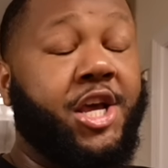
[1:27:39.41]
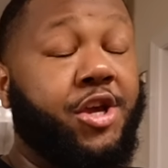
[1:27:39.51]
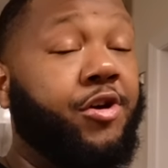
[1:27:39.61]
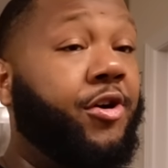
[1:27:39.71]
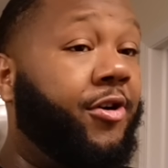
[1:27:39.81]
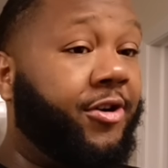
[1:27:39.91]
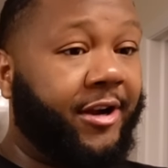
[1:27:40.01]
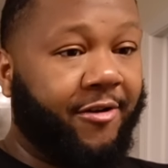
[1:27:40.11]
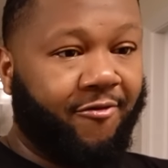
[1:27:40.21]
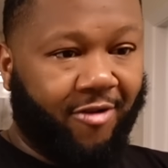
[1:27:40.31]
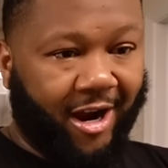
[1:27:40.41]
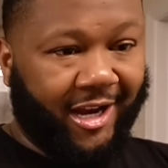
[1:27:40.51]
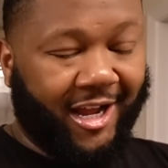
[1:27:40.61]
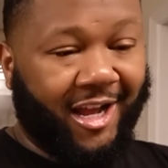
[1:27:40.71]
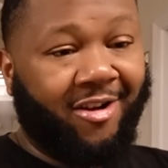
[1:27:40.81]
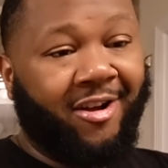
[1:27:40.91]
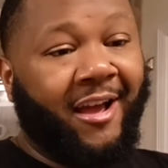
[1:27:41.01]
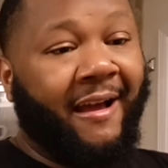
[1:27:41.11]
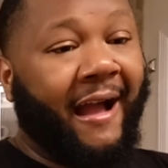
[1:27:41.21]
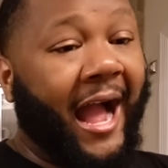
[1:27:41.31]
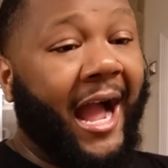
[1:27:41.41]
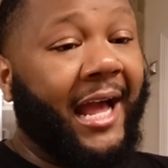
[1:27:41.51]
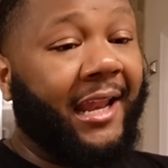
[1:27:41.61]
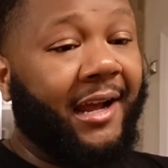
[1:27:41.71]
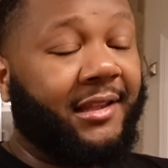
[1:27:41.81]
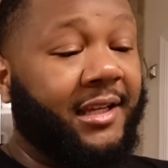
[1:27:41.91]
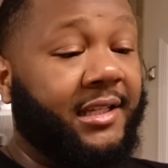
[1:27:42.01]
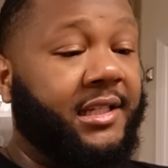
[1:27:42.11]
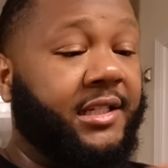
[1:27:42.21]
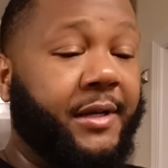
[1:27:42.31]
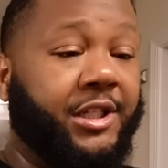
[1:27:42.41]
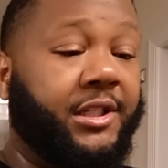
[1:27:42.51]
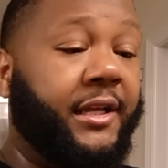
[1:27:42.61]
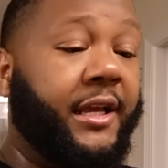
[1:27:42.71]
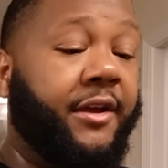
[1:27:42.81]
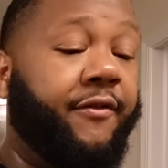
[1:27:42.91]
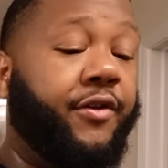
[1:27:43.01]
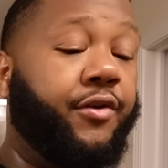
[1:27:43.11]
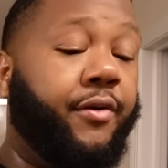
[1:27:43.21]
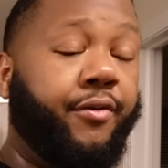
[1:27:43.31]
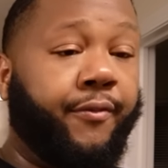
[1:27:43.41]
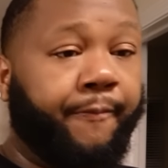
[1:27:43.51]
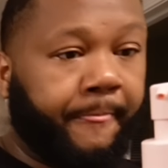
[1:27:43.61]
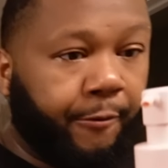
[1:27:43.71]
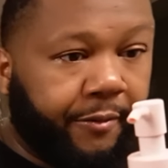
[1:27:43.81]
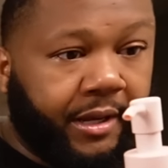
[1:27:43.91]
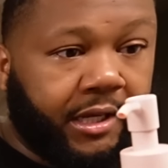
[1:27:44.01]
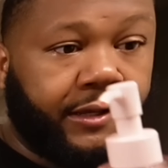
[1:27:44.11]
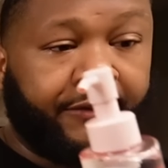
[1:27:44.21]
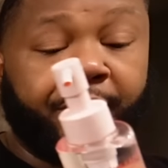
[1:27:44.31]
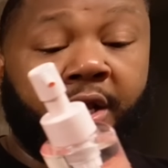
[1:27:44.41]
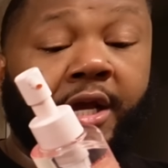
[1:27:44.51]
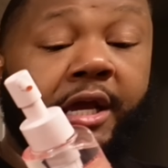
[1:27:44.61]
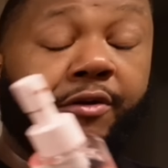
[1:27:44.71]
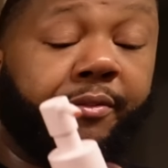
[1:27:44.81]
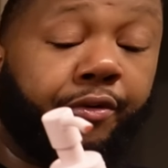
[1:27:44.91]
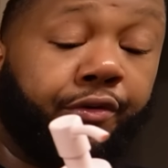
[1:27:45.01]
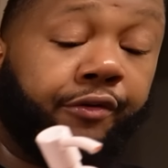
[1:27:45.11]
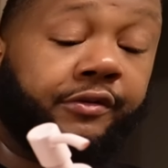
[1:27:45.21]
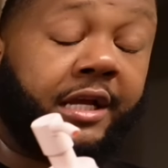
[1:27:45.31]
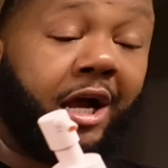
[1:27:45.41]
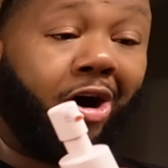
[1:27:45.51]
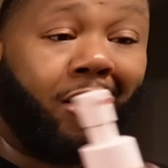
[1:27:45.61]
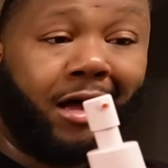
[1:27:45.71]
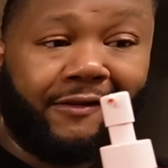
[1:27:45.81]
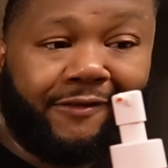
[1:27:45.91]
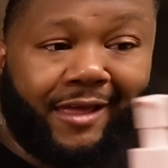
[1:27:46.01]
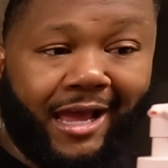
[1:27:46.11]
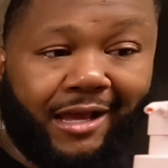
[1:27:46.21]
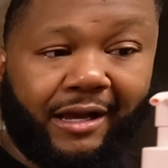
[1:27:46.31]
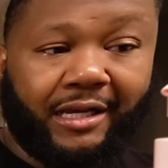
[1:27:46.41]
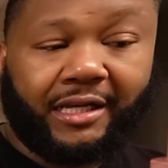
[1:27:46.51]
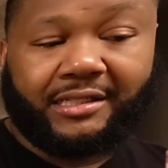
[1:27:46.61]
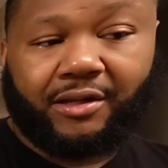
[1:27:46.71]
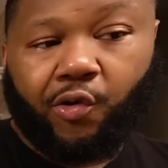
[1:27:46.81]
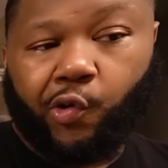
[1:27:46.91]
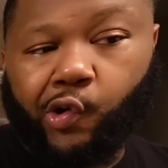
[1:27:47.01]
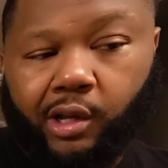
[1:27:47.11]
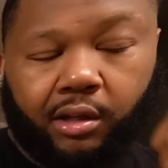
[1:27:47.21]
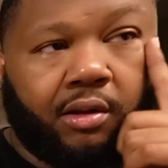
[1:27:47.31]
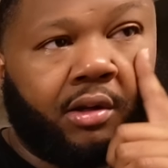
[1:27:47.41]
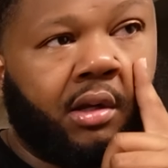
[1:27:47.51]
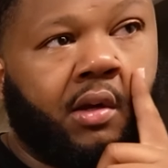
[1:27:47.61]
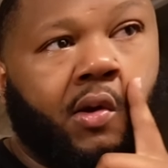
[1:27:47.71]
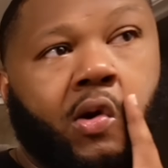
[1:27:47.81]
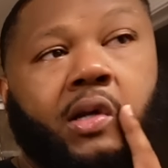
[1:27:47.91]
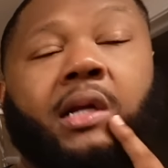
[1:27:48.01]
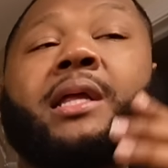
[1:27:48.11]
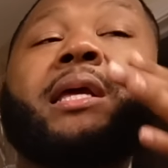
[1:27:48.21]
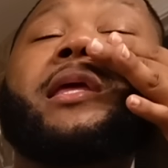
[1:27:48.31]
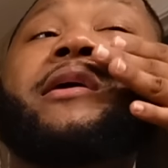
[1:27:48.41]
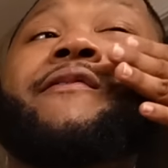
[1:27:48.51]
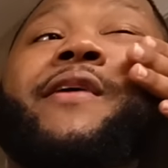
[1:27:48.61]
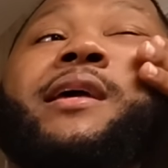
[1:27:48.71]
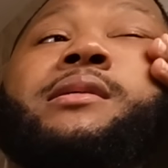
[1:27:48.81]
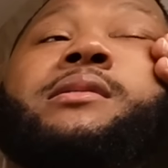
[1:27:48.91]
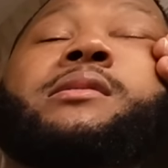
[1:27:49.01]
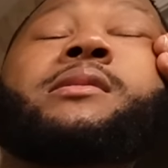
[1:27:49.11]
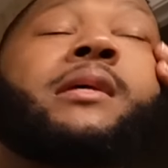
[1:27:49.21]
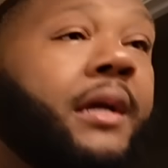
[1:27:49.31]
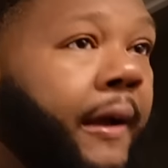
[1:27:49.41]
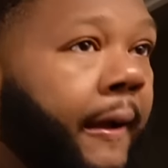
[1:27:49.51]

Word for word: You can order it right now. I like this, especially if you wear makeup. It removes all of that. It's oil to clean your face.